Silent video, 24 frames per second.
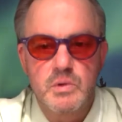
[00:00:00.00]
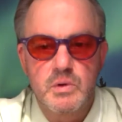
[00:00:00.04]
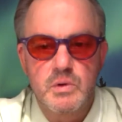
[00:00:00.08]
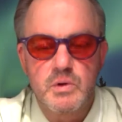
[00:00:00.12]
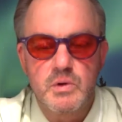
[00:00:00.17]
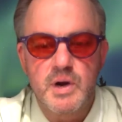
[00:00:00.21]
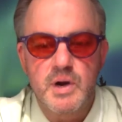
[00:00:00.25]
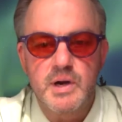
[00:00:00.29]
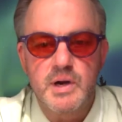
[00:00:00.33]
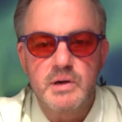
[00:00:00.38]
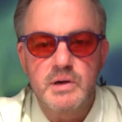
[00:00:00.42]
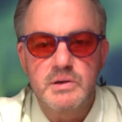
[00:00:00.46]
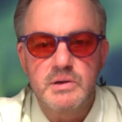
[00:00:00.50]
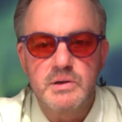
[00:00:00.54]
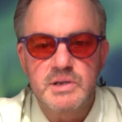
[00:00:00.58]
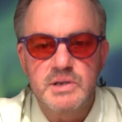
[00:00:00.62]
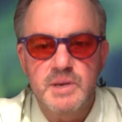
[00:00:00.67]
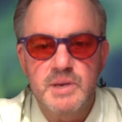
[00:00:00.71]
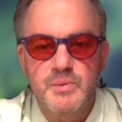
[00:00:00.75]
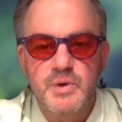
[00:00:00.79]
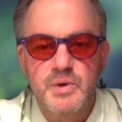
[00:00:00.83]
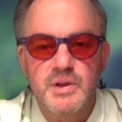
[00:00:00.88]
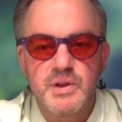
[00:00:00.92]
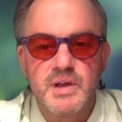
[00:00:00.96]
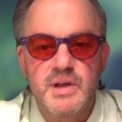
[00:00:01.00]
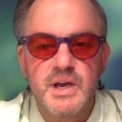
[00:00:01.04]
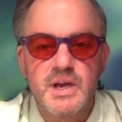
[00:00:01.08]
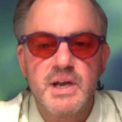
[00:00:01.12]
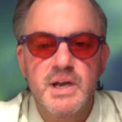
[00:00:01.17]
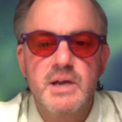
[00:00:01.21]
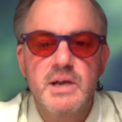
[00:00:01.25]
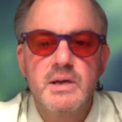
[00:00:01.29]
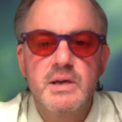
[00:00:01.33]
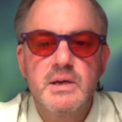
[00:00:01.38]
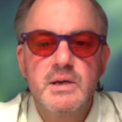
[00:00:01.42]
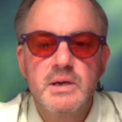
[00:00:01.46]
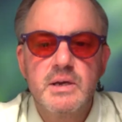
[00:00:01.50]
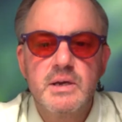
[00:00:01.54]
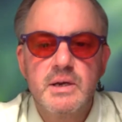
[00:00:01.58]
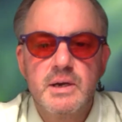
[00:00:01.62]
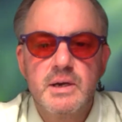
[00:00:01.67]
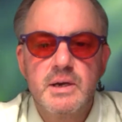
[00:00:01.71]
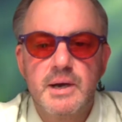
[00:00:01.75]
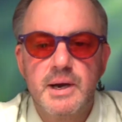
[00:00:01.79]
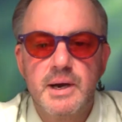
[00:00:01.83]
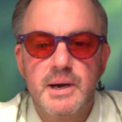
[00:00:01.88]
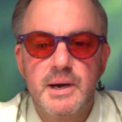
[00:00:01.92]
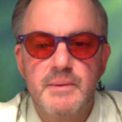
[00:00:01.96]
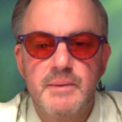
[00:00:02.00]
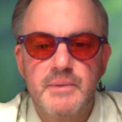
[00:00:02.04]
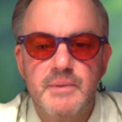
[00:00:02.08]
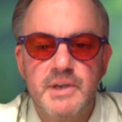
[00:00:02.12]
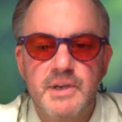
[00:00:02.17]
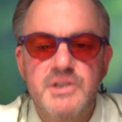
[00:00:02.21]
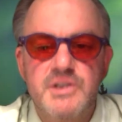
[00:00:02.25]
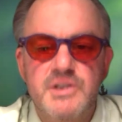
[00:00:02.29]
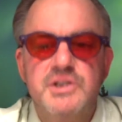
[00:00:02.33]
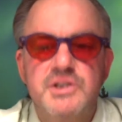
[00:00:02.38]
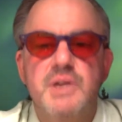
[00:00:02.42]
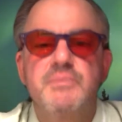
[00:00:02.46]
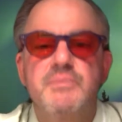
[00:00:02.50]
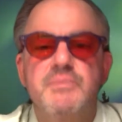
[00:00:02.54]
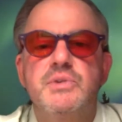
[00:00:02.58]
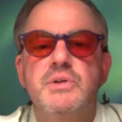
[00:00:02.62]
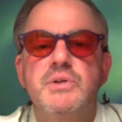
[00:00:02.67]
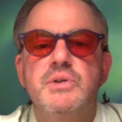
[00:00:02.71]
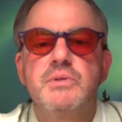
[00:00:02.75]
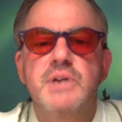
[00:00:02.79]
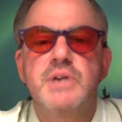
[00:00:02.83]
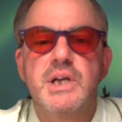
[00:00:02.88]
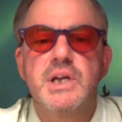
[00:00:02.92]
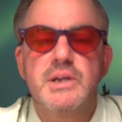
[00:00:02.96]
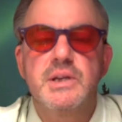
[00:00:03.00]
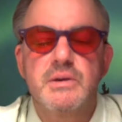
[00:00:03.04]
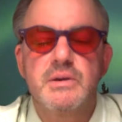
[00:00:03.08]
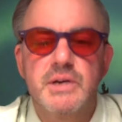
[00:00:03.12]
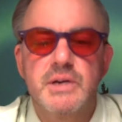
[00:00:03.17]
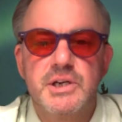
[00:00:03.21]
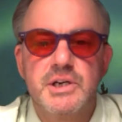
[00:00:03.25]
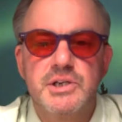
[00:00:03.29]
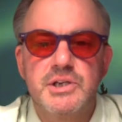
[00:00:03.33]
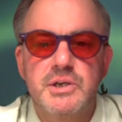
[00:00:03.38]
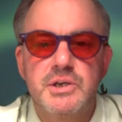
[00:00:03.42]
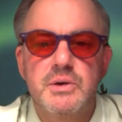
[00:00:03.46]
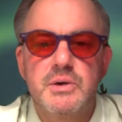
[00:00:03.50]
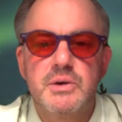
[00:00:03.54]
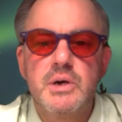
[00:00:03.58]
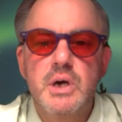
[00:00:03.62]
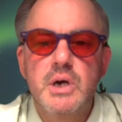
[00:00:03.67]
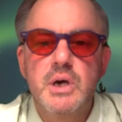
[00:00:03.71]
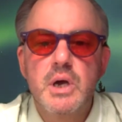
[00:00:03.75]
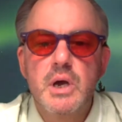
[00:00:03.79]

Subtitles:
Great little summary there. Let's jump to another issue.